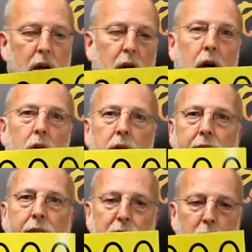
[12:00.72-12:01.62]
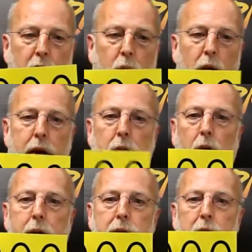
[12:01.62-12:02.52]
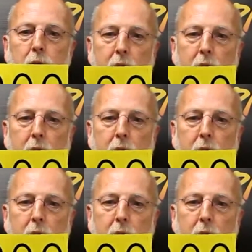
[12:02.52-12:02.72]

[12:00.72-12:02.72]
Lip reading: uh-oh, can't do it quite right to where